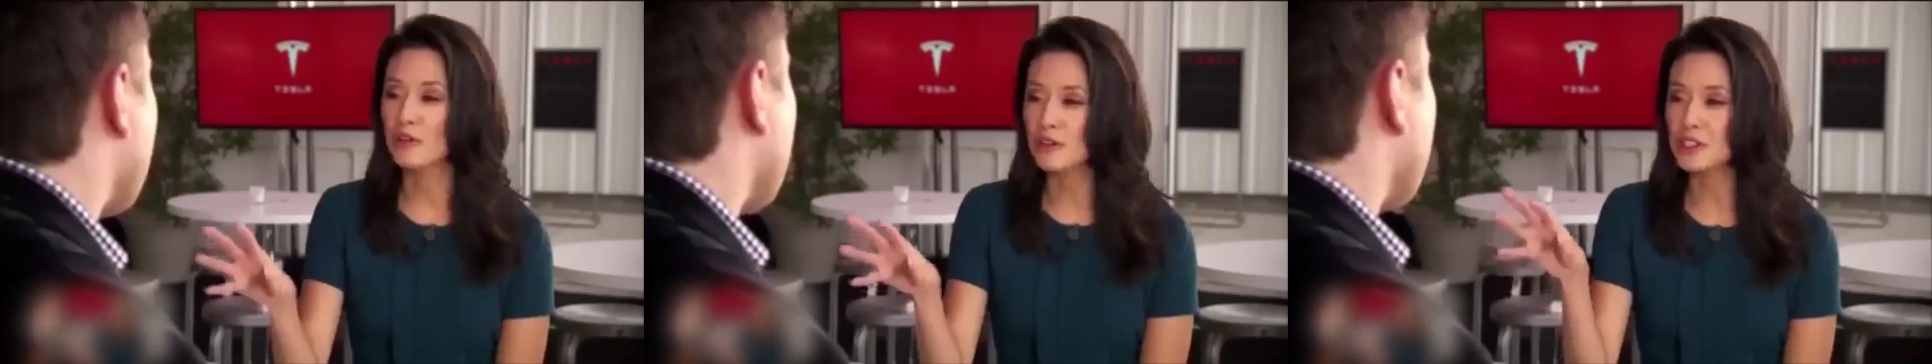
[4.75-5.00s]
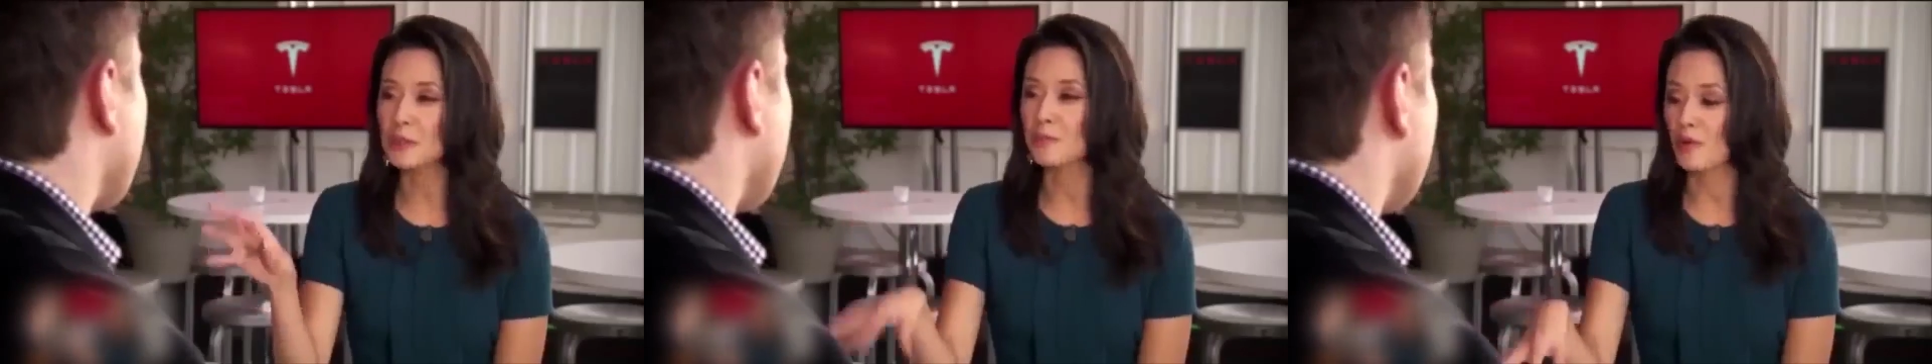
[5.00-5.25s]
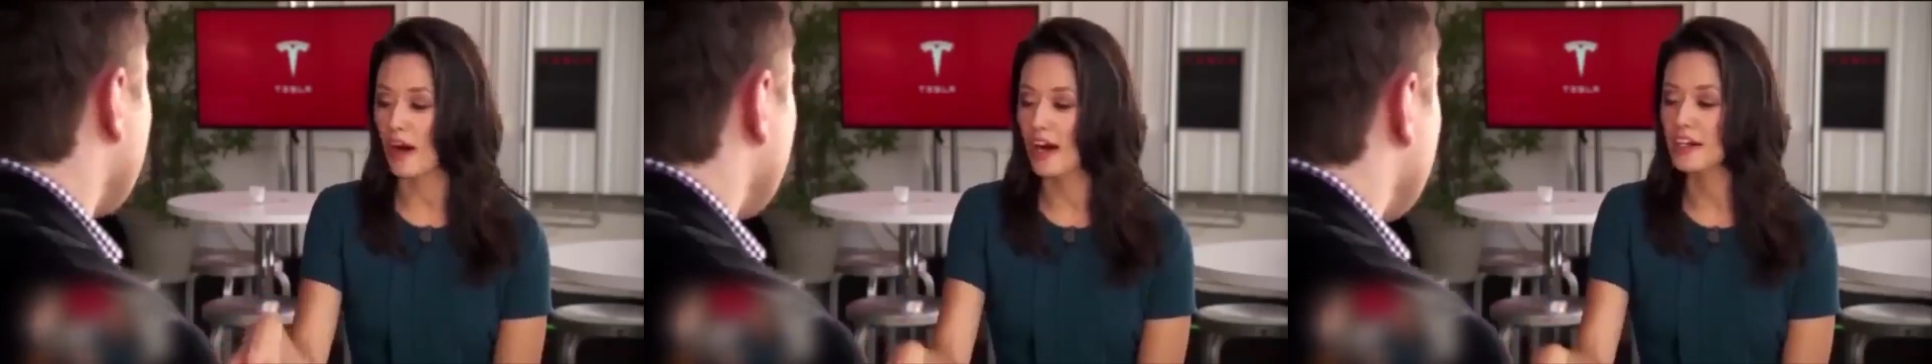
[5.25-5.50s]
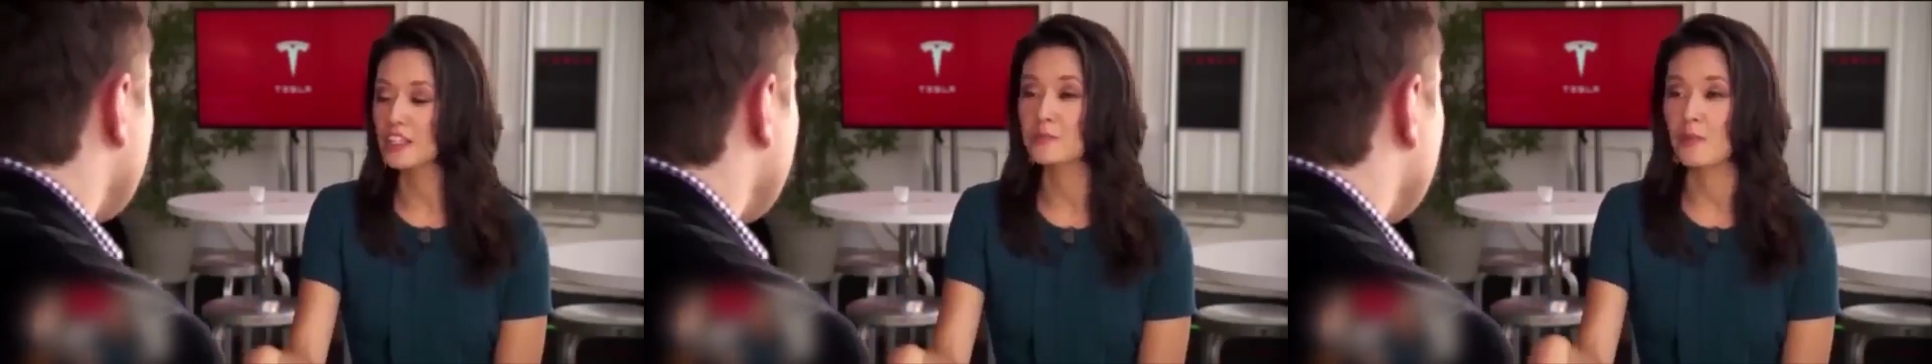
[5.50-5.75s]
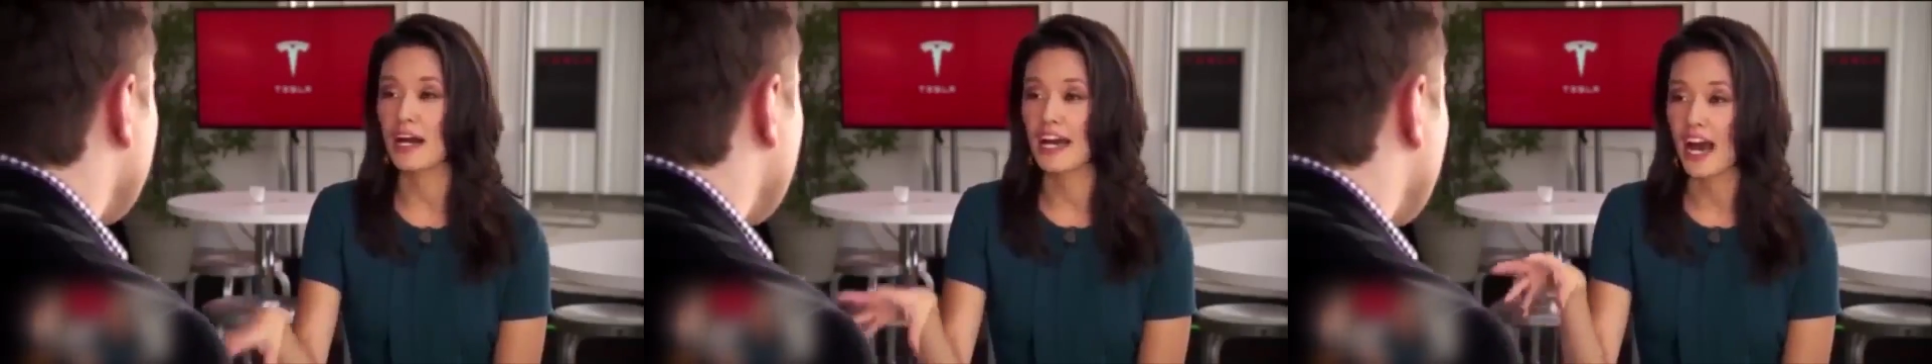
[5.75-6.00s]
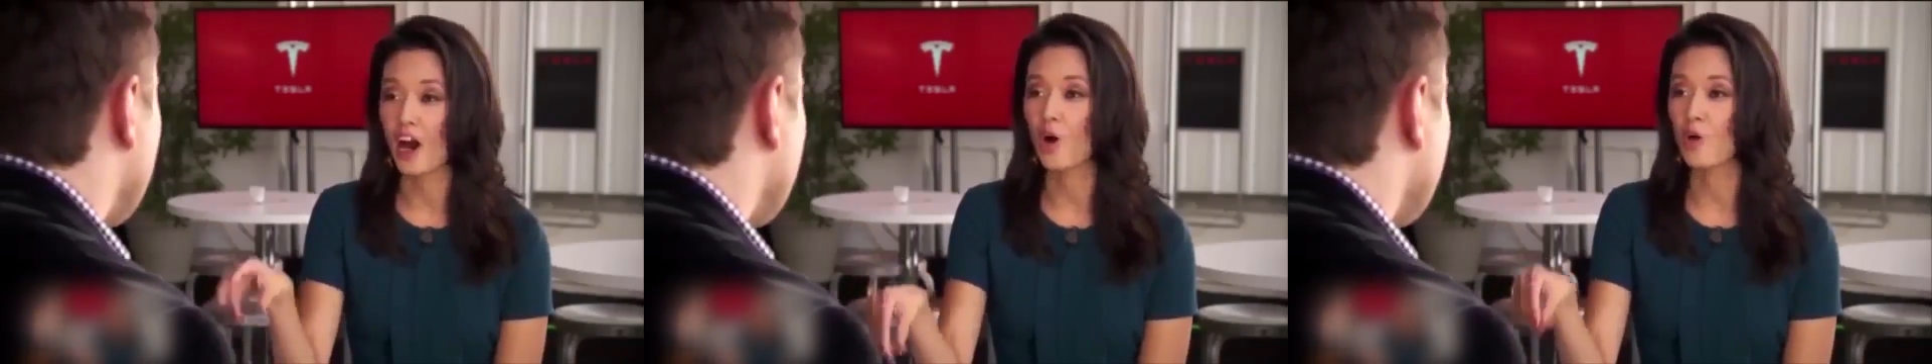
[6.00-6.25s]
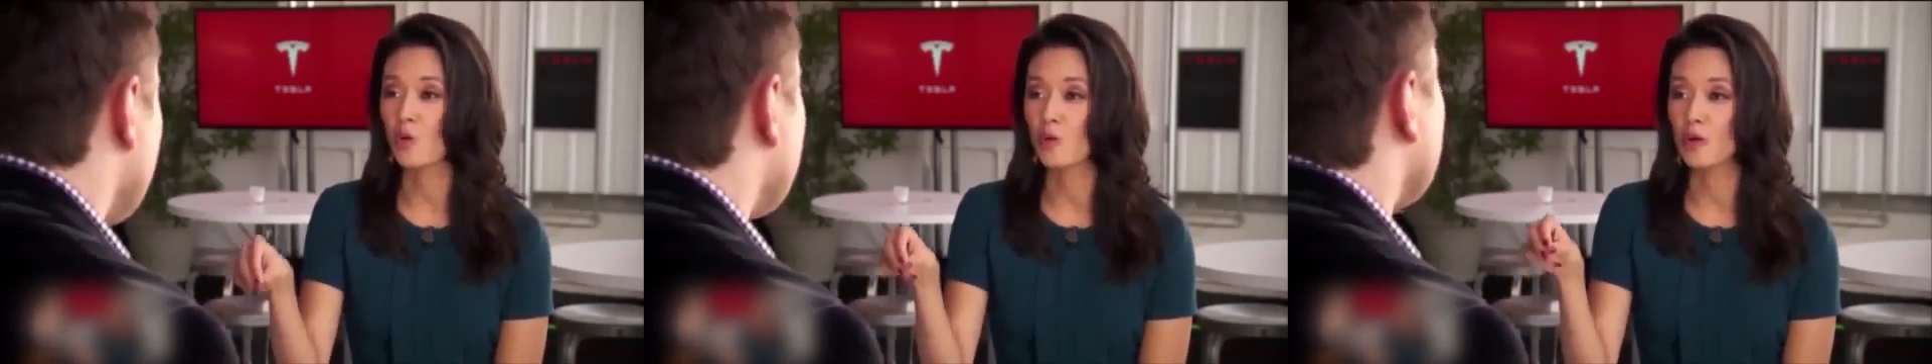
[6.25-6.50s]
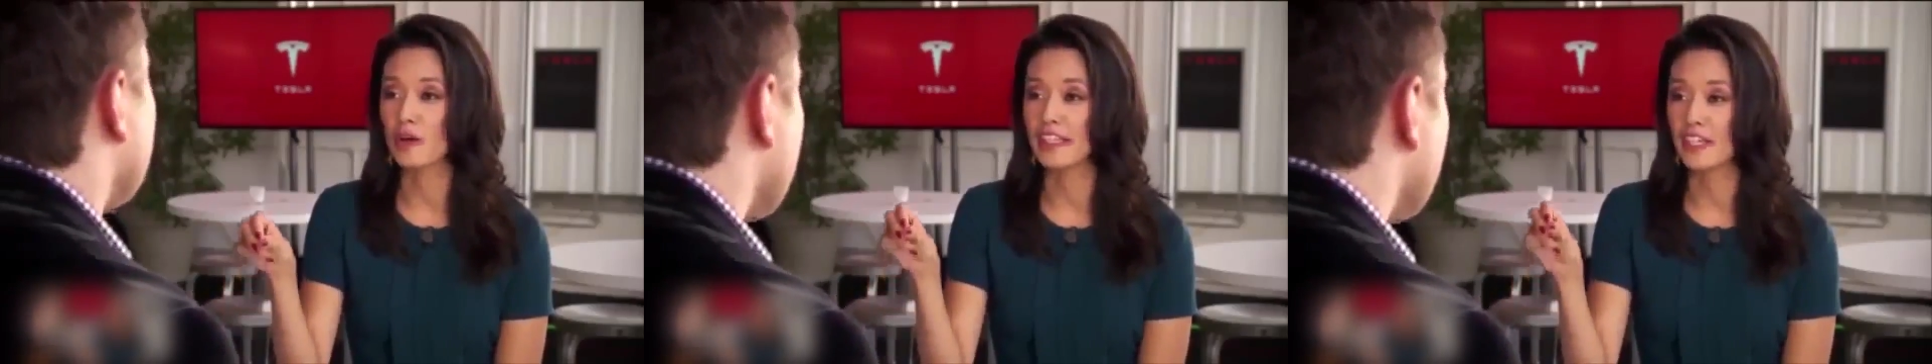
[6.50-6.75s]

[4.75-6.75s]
Were you surprised by how